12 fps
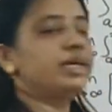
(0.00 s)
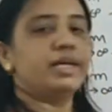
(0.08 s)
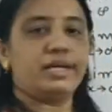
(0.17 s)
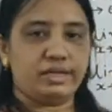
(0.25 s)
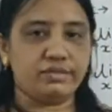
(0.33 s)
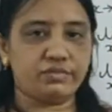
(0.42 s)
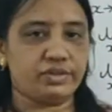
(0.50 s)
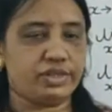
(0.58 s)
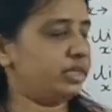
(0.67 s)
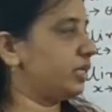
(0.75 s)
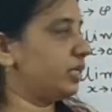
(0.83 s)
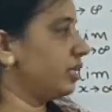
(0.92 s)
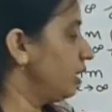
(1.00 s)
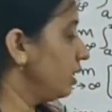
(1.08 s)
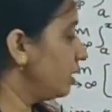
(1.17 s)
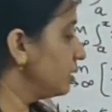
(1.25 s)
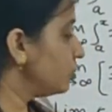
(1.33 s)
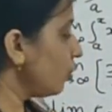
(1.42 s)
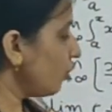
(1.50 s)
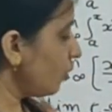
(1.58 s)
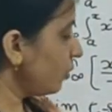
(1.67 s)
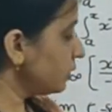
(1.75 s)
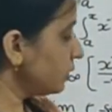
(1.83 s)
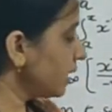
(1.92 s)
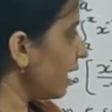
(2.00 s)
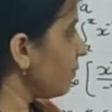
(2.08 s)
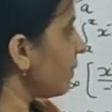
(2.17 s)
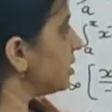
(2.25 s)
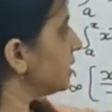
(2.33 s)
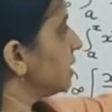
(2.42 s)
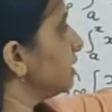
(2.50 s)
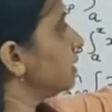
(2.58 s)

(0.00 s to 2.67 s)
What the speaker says: infinity. So same as this